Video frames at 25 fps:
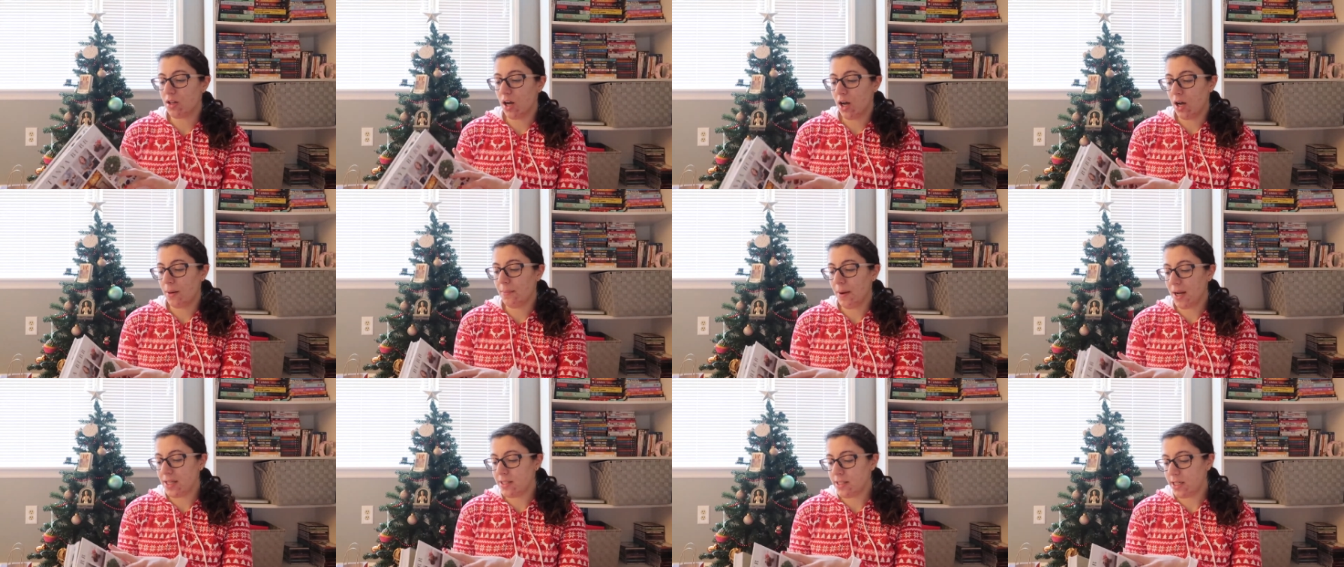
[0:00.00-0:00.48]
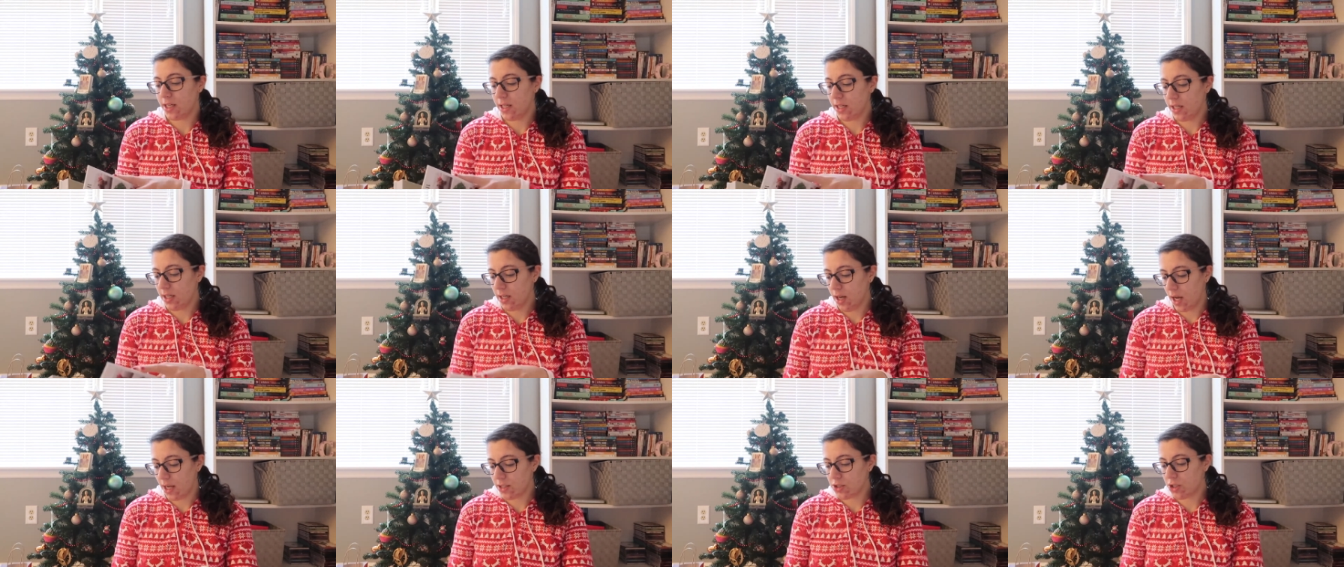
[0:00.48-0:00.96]
Um, I
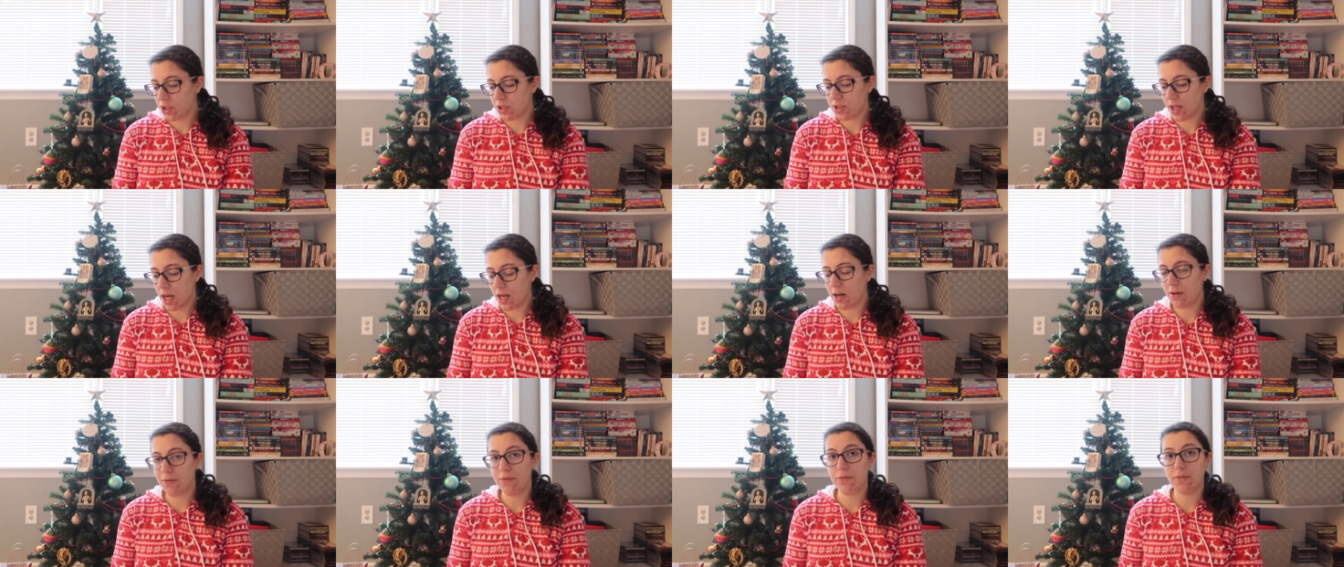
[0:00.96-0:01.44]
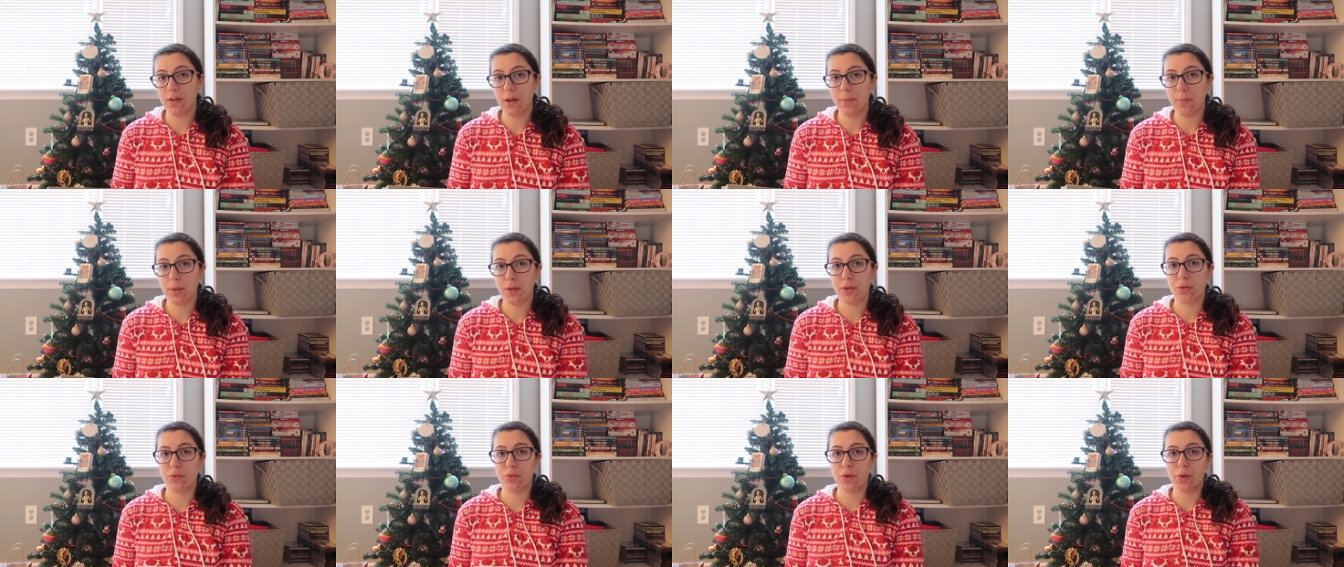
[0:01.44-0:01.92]
didn't, I just kind of flipped
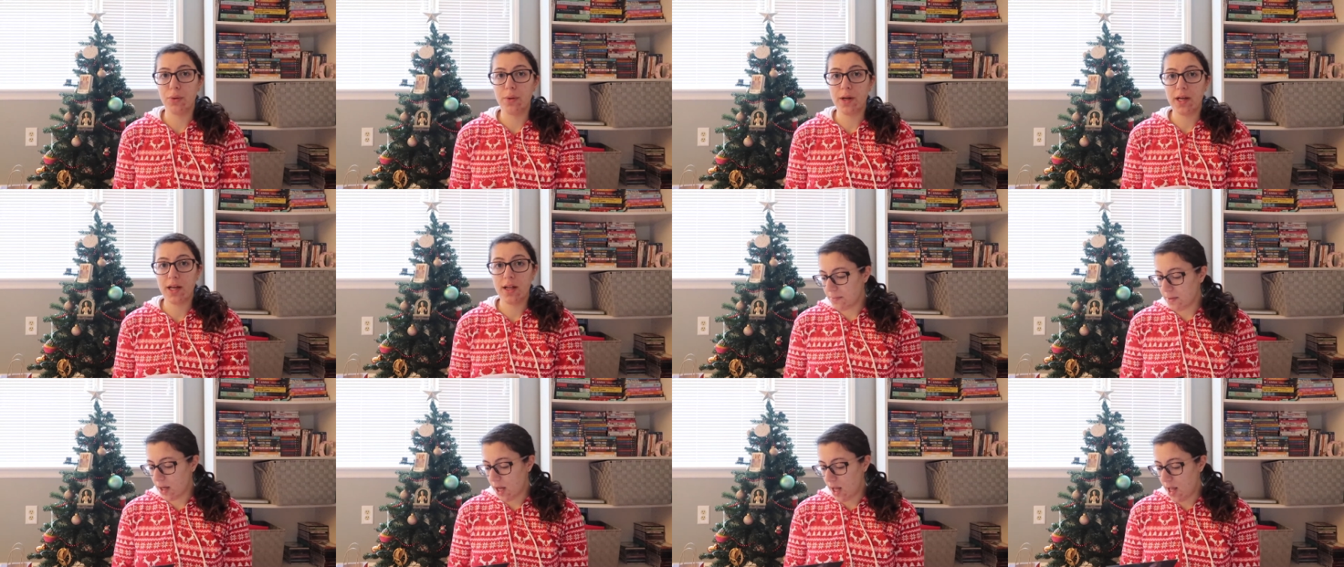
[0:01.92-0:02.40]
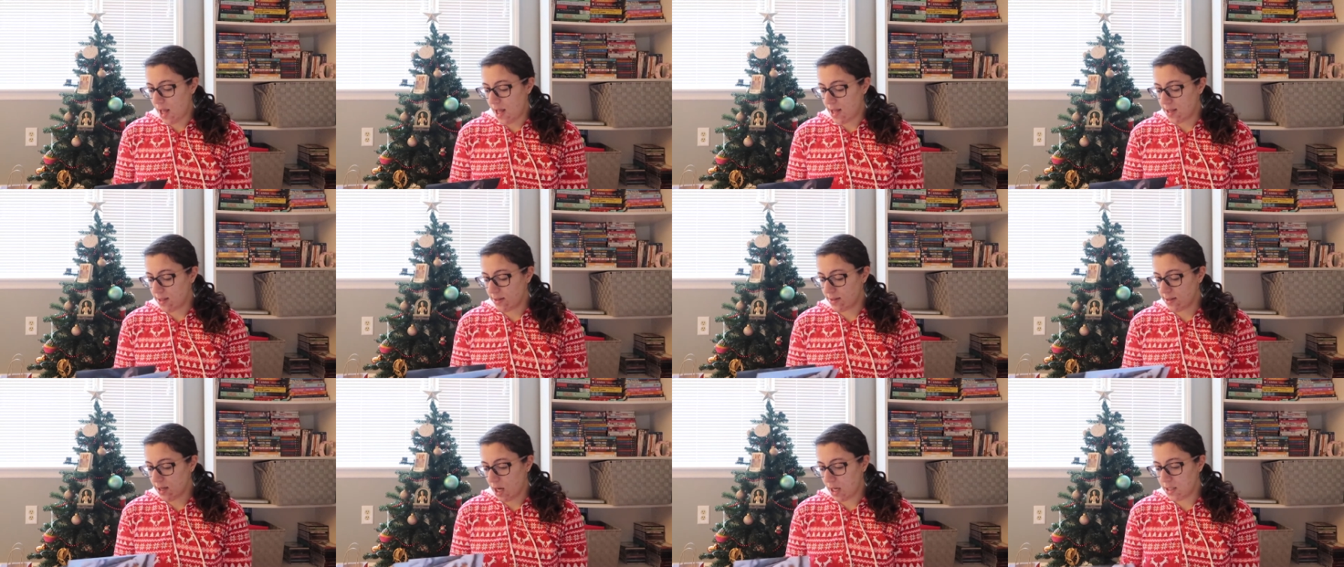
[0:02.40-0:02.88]
through it
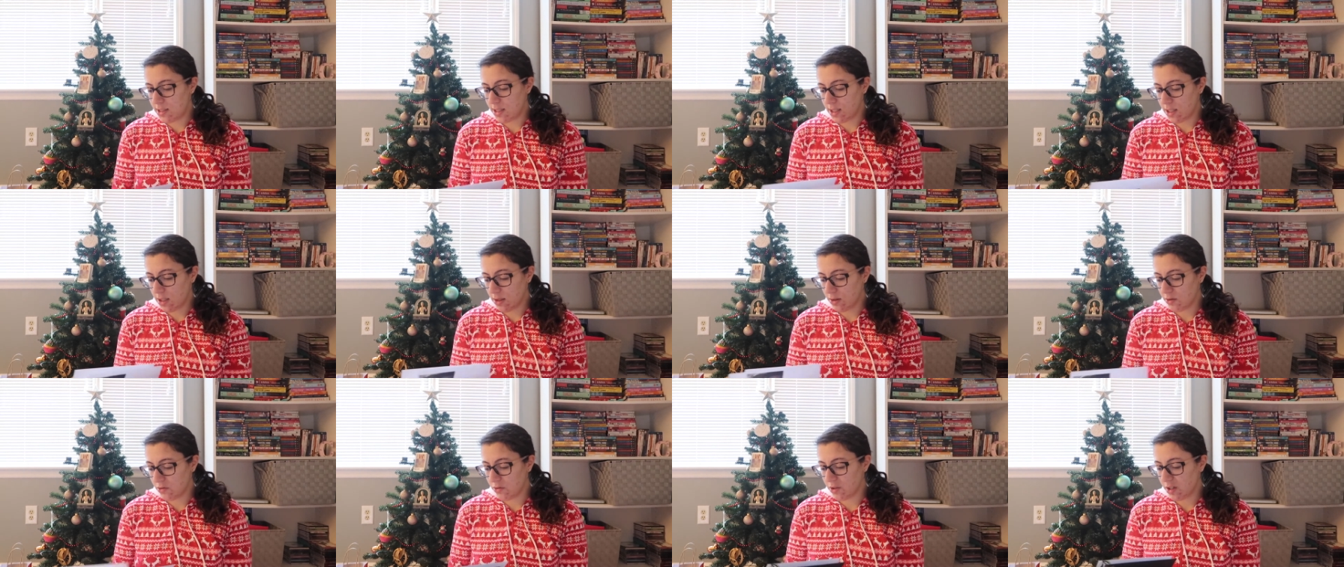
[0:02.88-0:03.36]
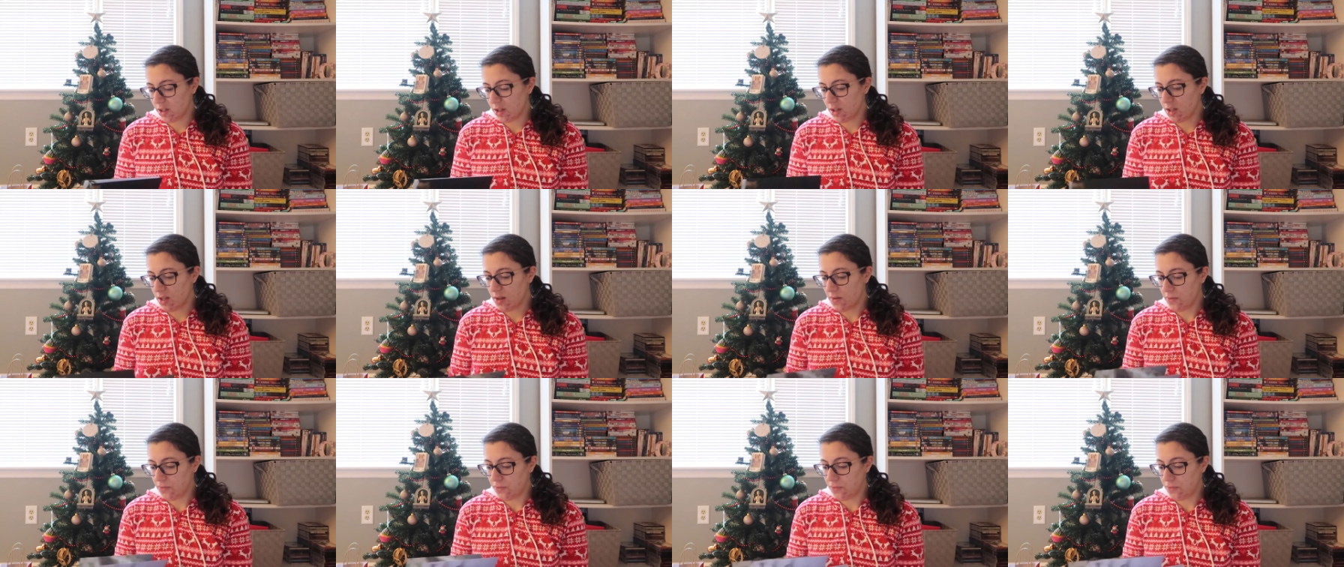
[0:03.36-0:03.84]
and I didn't really